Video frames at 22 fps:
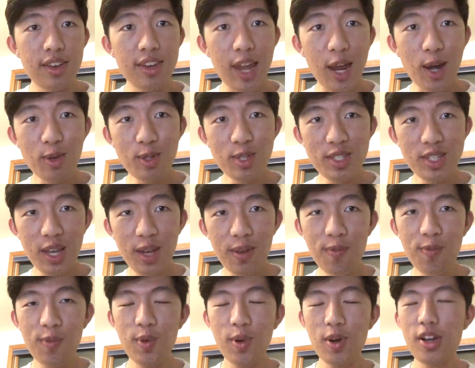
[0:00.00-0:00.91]
Now it's
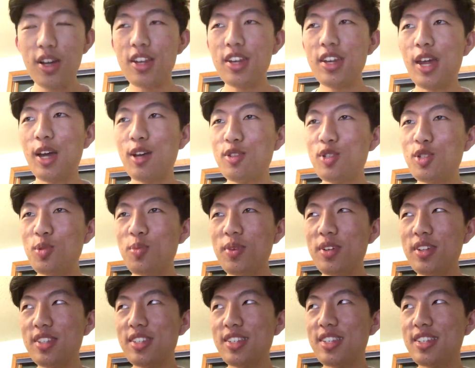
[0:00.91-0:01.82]
time for
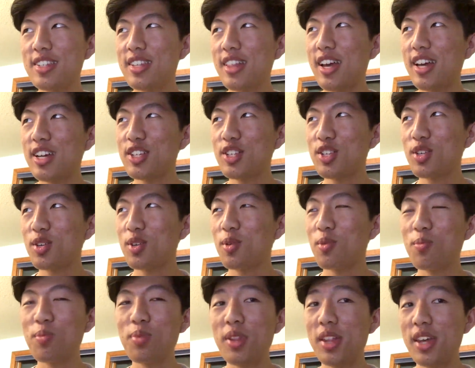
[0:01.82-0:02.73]
announcements slash
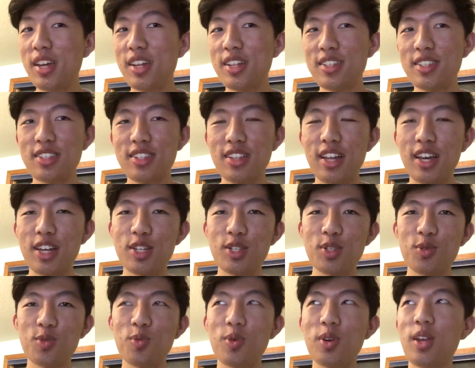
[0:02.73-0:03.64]
complaints
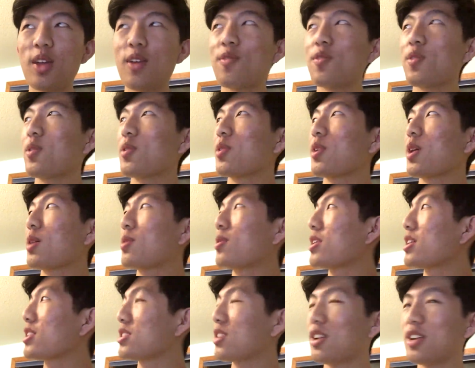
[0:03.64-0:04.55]
slash whatever I
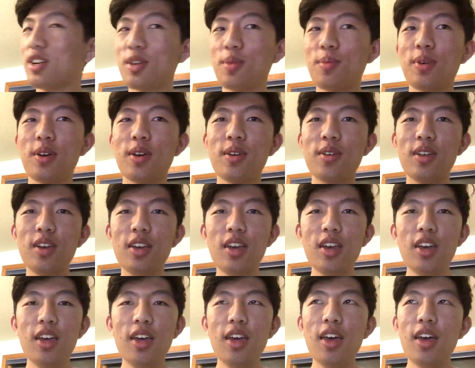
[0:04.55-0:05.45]
want to talk about.
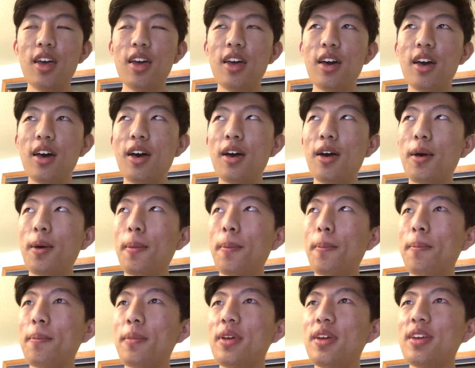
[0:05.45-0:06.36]

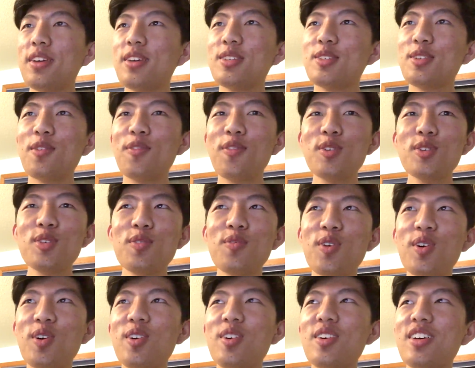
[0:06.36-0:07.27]
Um, so first of
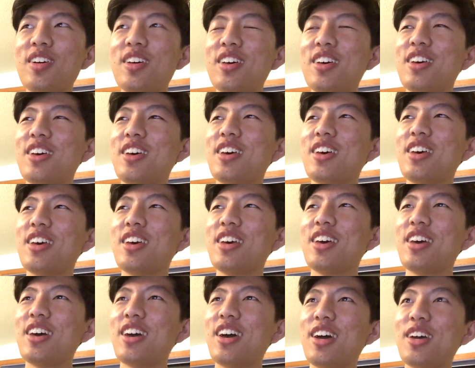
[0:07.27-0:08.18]
all,
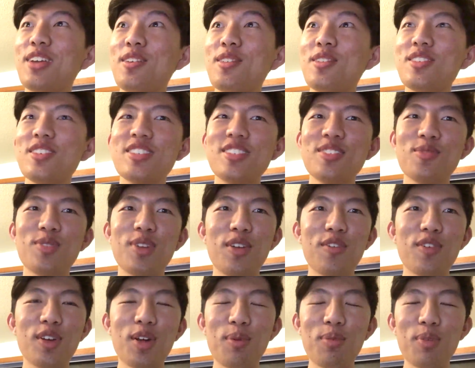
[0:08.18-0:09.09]
I notice
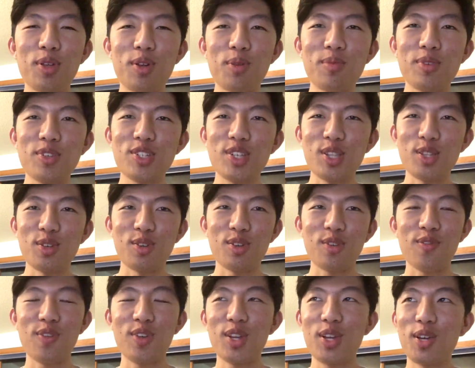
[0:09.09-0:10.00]
whenever I upload a machine
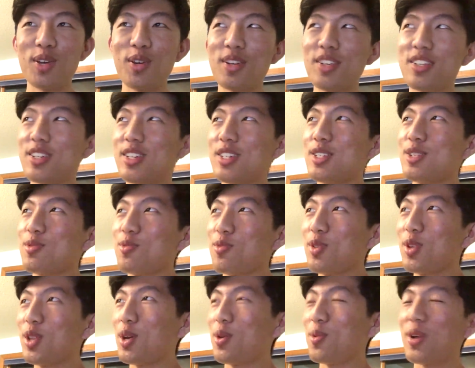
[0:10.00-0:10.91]
learning video, it does
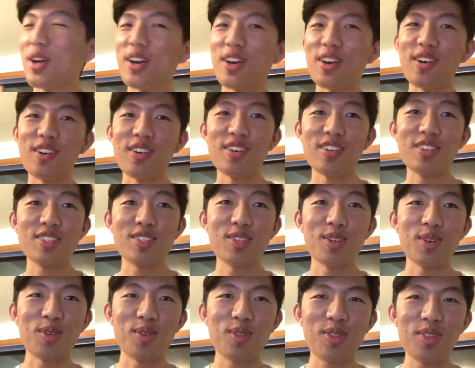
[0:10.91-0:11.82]
really well.
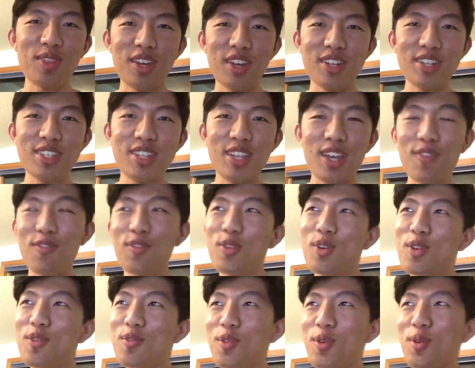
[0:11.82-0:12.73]
So thanks to
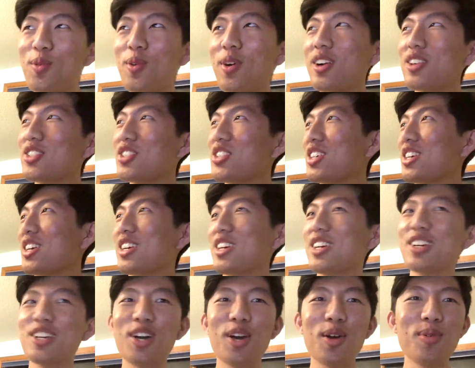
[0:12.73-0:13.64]
everyone for
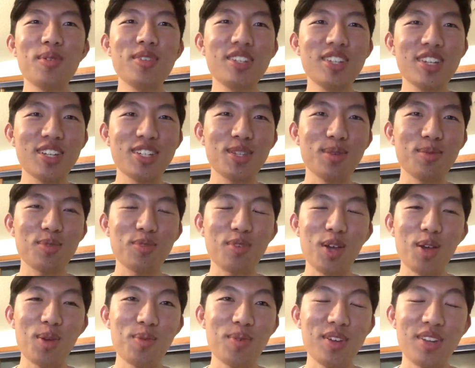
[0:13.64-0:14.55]
watching, commenting,
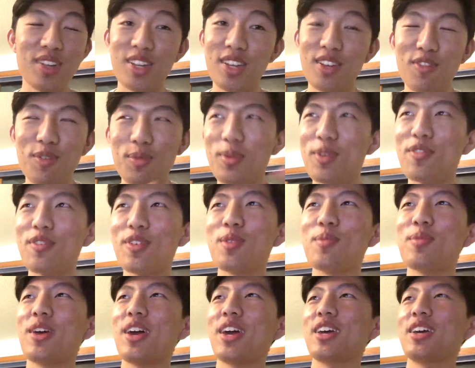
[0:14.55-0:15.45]
subscribing, giving me
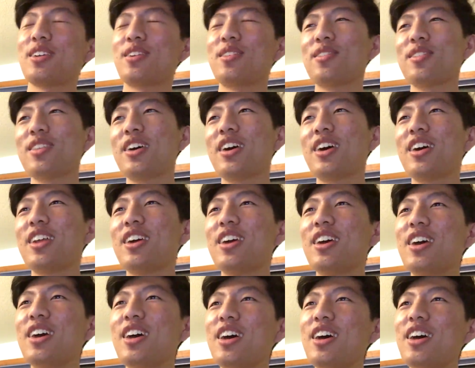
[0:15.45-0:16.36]
feedback, and all that.
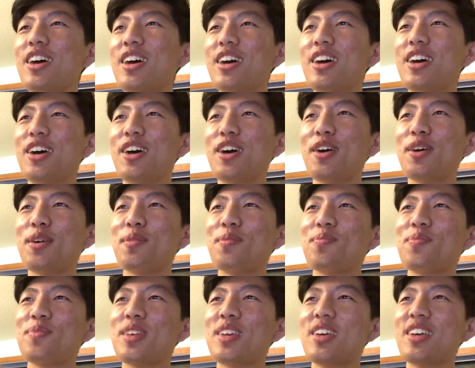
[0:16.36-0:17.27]

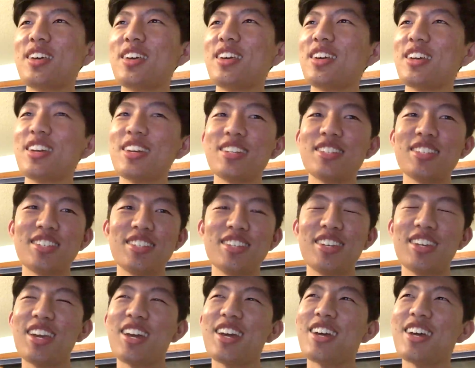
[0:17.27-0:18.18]
Um, because
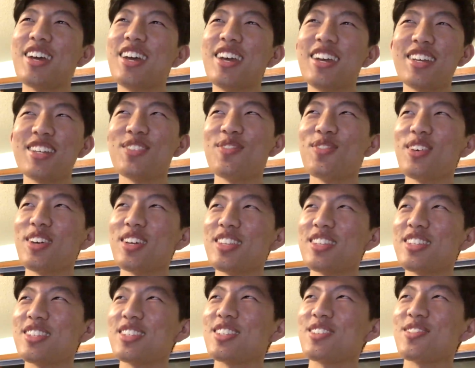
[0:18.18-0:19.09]
yeah, it's
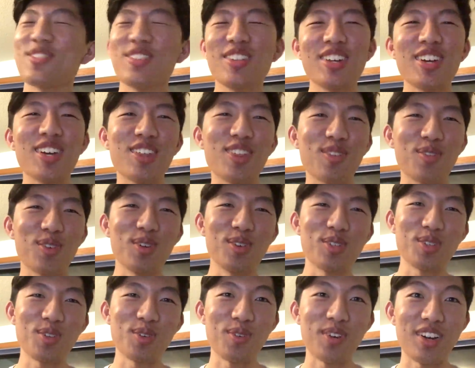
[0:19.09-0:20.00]
it's really a
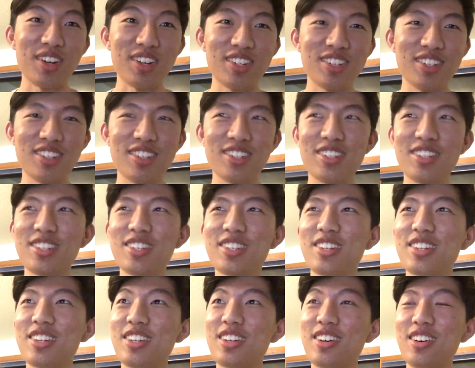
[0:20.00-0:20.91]
thrill to watch
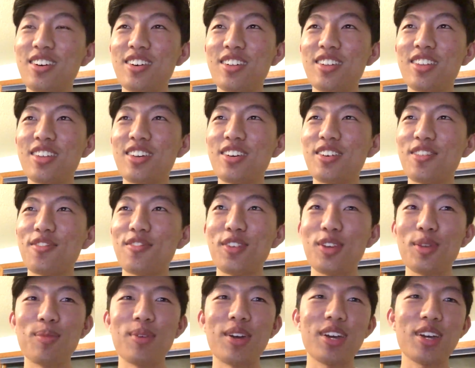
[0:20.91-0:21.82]
all the
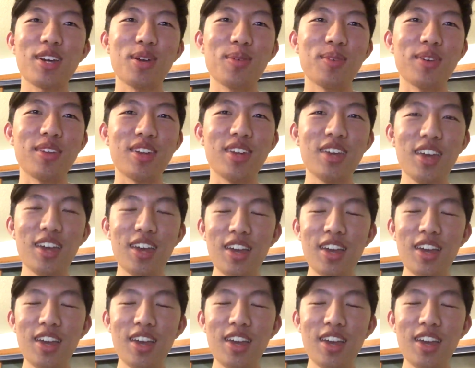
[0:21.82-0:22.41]
feedback come in.